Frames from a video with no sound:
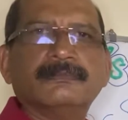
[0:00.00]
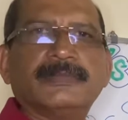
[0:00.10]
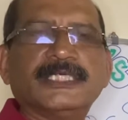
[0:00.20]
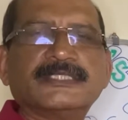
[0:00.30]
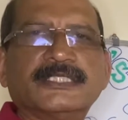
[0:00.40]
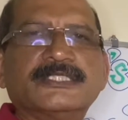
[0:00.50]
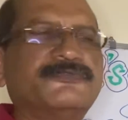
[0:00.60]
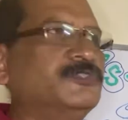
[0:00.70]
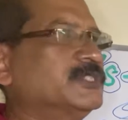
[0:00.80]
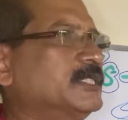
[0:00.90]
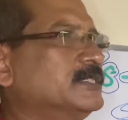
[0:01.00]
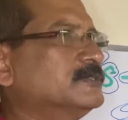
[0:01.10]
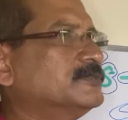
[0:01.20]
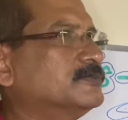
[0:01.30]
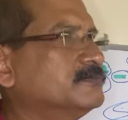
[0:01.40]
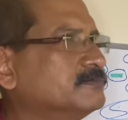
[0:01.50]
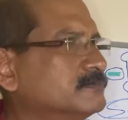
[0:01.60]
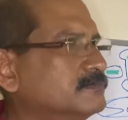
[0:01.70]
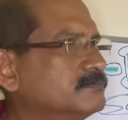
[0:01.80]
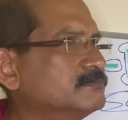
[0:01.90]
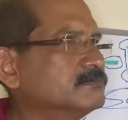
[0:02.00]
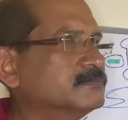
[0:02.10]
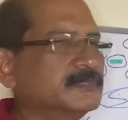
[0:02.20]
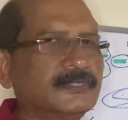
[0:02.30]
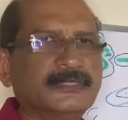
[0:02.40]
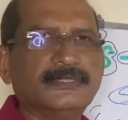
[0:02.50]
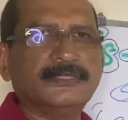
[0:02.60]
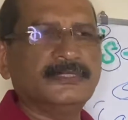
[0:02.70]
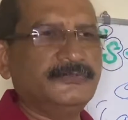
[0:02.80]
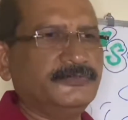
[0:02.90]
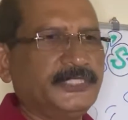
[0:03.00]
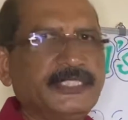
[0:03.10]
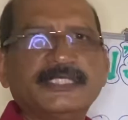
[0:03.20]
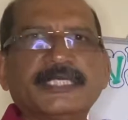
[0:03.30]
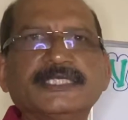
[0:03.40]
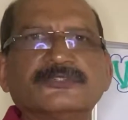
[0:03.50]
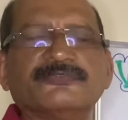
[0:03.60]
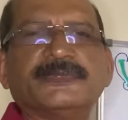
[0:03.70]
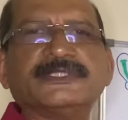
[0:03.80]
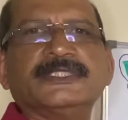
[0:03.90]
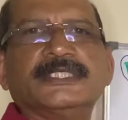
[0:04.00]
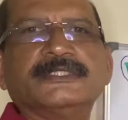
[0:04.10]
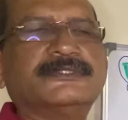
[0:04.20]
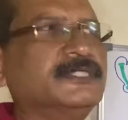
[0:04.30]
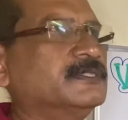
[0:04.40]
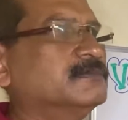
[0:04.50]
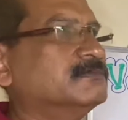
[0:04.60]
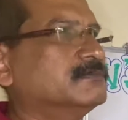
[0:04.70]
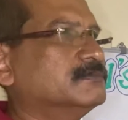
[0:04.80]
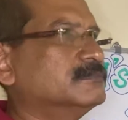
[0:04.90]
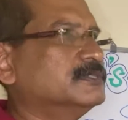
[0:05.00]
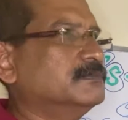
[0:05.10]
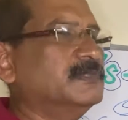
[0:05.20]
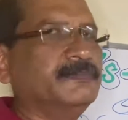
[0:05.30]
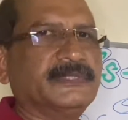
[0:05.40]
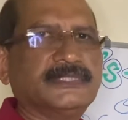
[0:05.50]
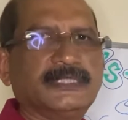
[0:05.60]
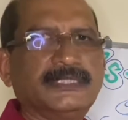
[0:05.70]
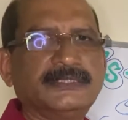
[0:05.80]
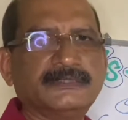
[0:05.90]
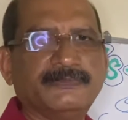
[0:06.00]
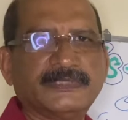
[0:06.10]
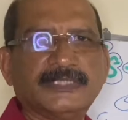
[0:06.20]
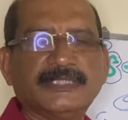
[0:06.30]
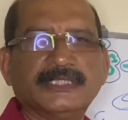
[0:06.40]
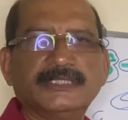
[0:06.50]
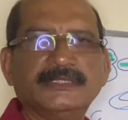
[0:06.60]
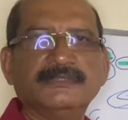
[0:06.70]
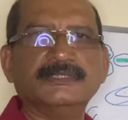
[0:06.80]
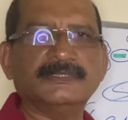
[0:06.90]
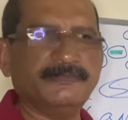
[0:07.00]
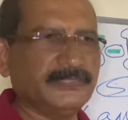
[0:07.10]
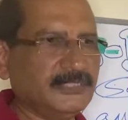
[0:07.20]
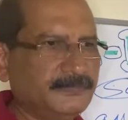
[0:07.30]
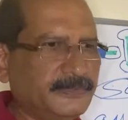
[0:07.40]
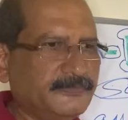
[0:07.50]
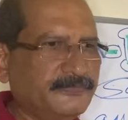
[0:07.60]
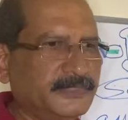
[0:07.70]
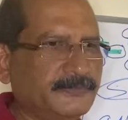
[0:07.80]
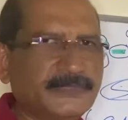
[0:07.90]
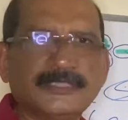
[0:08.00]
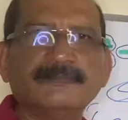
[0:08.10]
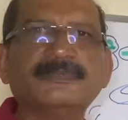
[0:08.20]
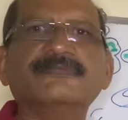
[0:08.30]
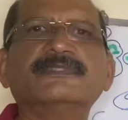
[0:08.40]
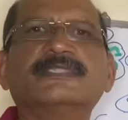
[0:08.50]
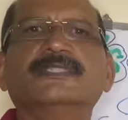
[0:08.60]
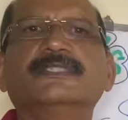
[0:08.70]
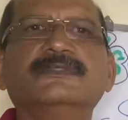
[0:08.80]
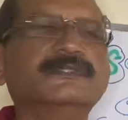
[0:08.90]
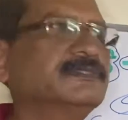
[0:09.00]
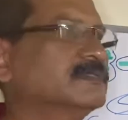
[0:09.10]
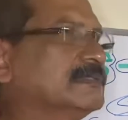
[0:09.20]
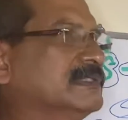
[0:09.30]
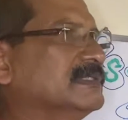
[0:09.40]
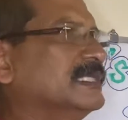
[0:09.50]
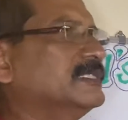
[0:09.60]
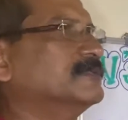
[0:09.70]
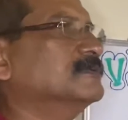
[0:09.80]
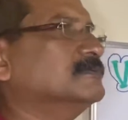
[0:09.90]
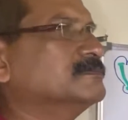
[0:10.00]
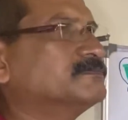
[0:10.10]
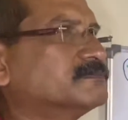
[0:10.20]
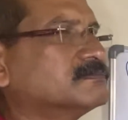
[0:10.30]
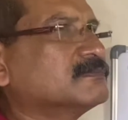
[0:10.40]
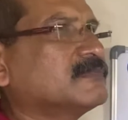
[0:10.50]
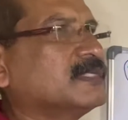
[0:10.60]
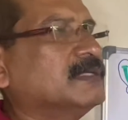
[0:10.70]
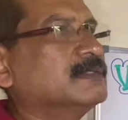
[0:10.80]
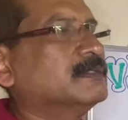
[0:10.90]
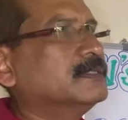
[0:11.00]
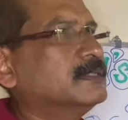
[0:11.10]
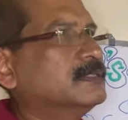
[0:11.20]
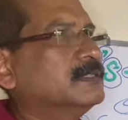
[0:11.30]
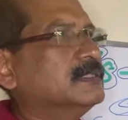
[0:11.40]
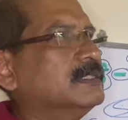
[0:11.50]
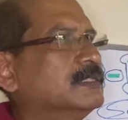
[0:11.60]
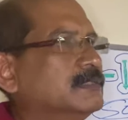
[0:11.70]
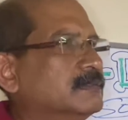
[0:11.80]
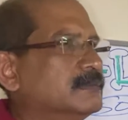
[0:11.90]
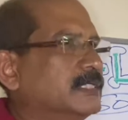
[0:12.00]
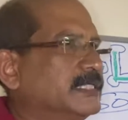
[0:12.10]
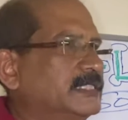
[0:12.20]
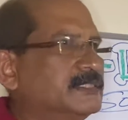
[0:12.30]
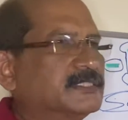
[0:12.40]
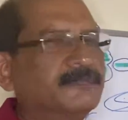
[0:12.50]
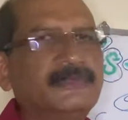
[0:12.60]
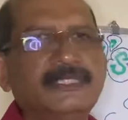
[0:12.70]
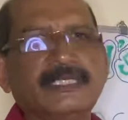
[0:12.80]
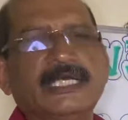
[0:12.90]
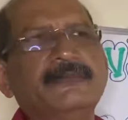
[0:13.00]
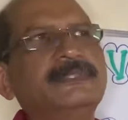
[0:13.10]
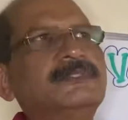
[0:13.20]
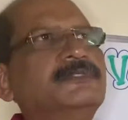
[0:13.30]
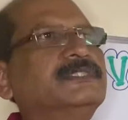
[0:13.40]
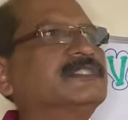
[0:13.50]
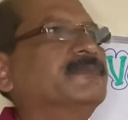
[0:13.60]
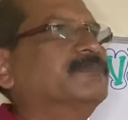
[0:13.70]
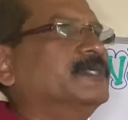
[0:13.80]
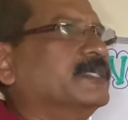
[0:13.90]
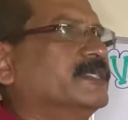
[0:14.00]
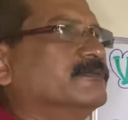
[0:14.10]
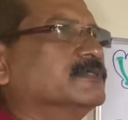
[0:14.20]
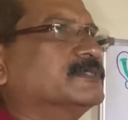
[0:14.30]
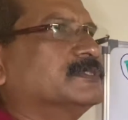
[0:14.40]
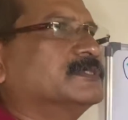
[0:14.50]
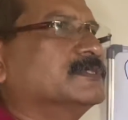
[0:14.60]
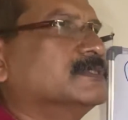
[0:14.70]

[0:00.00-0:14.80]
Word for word: past tense, future tense. If you take the case of present tense, then simple present tense, present continuous, present perfect, present perfect continuous. Like, you know, uh, I did something, I have been doing something, I was